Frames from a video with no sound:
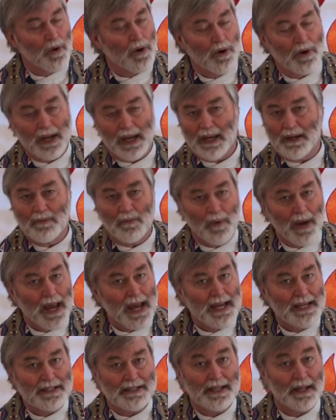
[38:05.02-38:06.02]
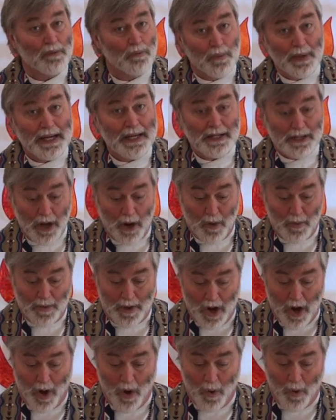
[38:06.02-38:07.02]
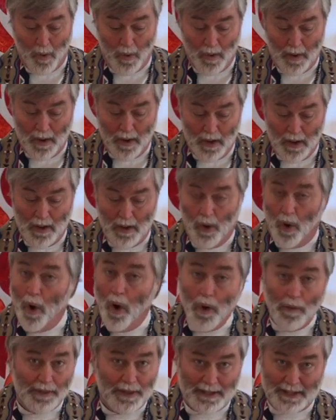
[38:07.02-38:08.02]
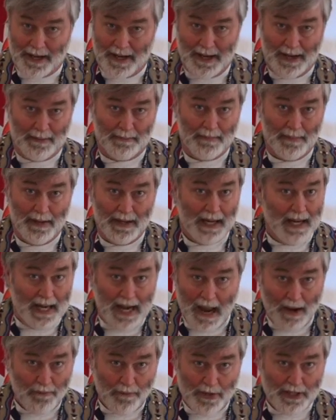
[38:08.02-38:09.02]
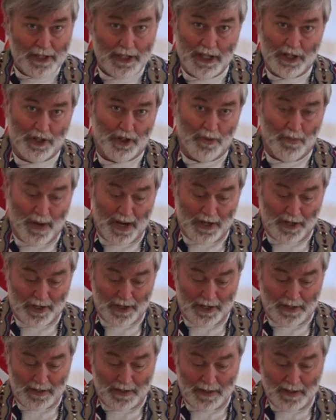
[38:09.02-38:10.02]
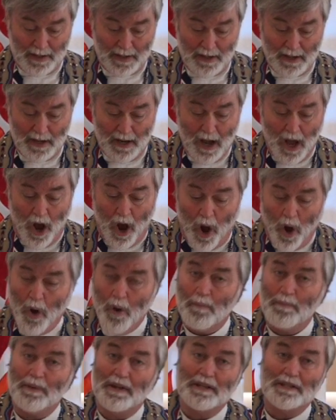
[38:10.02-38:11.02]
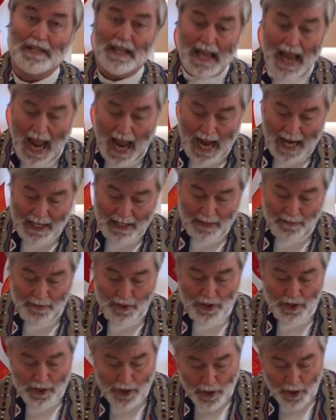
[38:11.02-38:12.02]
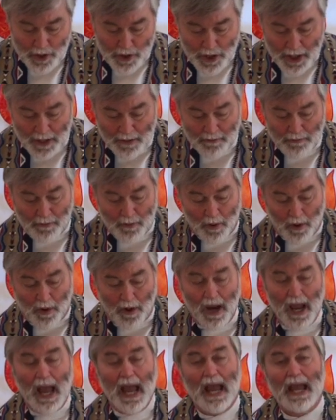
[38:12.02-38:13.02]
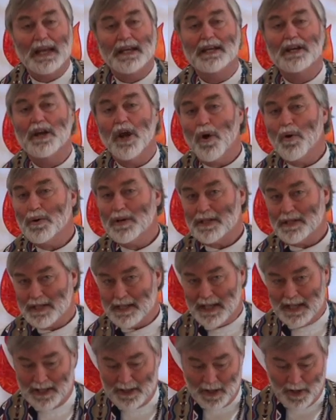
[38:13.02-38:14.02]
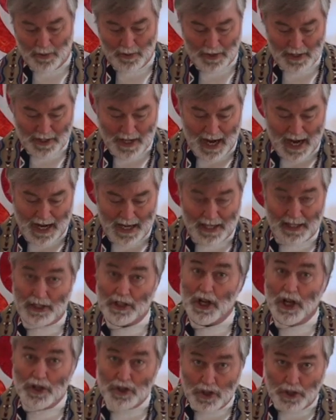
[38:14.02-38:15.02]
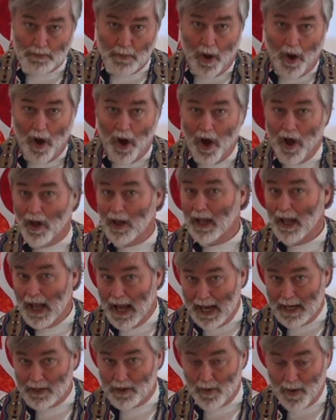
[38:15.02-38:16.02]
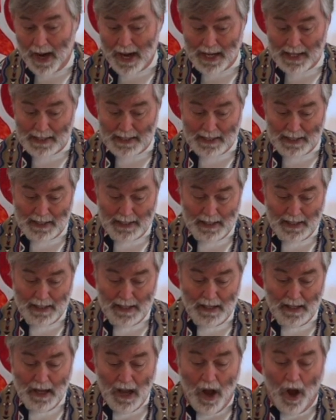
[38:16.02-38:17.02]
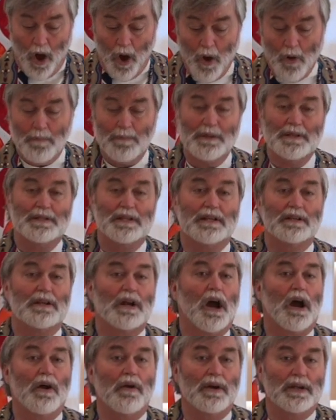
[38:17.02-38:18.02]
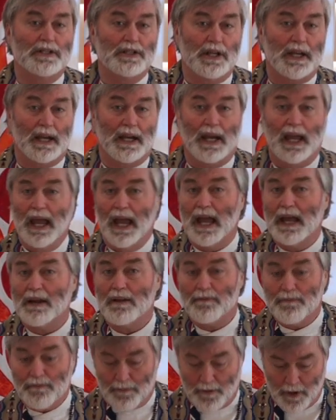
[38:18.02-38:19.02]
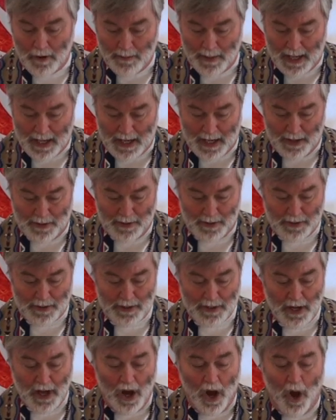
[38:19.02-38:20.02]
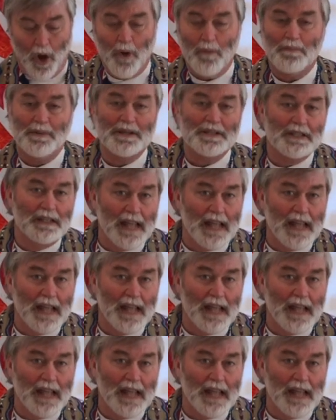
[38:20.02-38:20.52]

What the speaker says: work in ways that we don't know, all the time, in every situation. Hope is the act of searching for and noticing those signs, small and great. Hope is encouraging and affirming others. Hope is